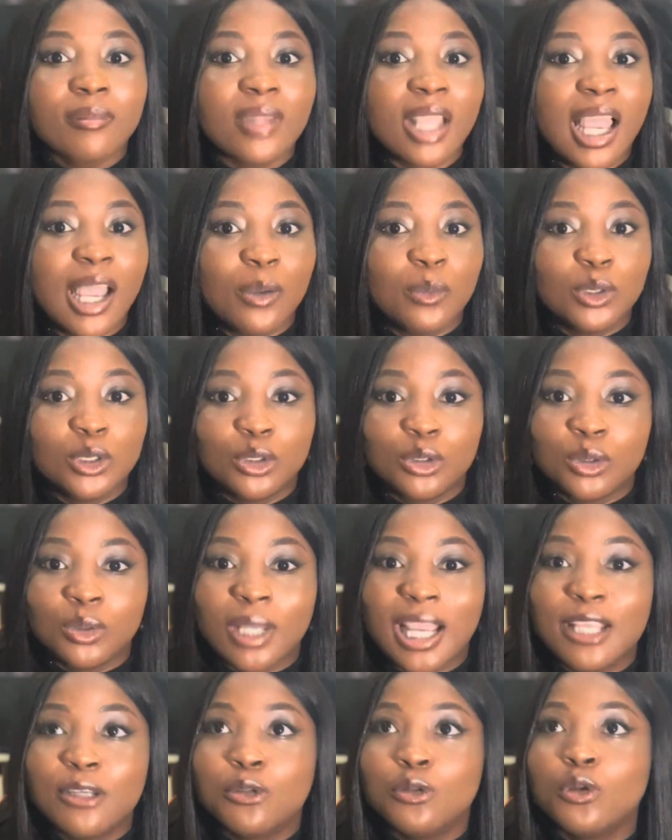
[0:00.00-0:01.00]
I want to do.
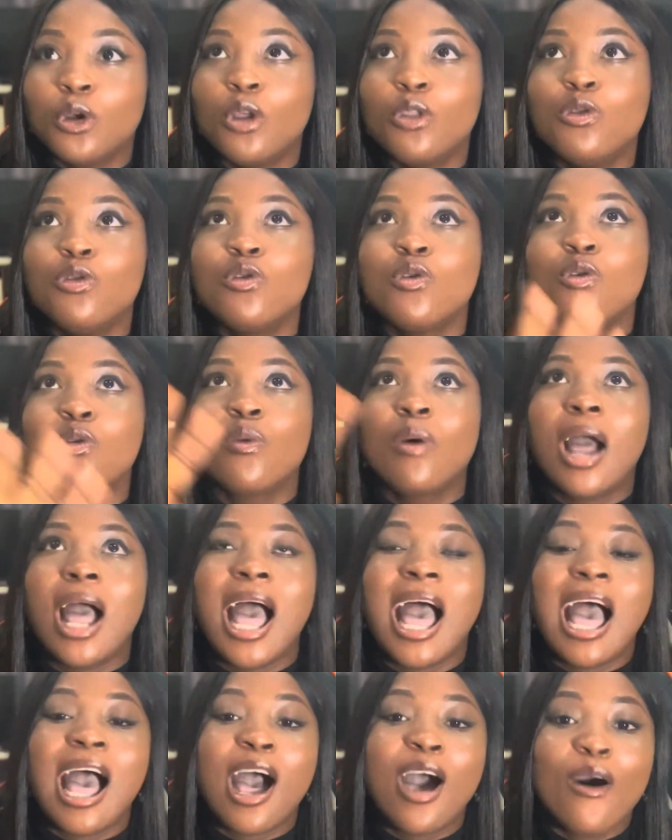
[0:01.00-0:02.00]
I do not know
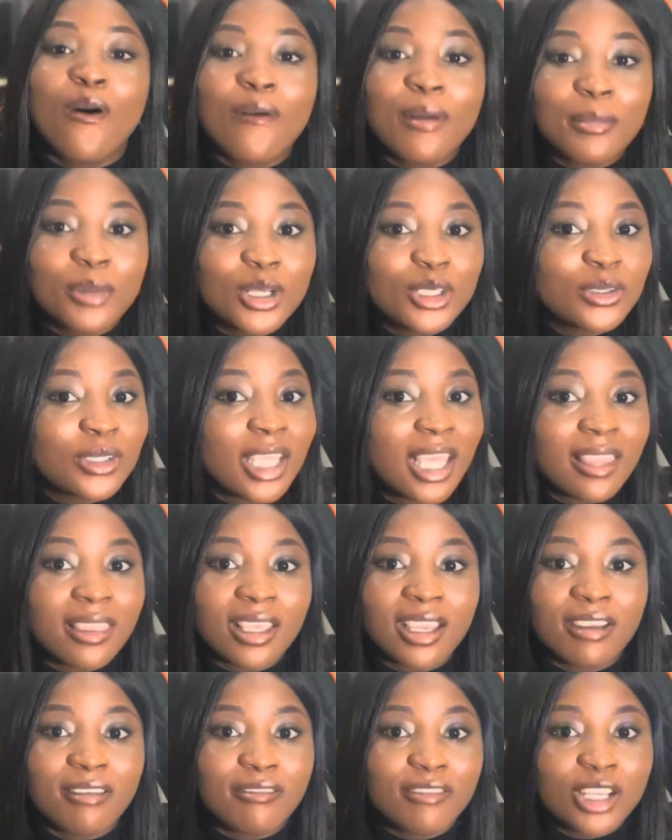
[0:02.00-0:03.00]
how I'm going to get
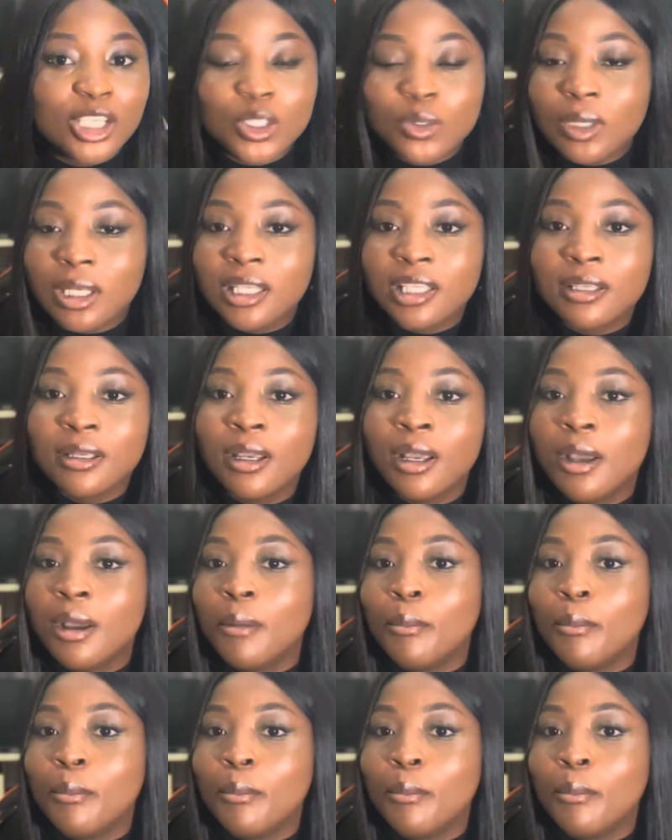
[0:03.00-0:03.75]
there eventually,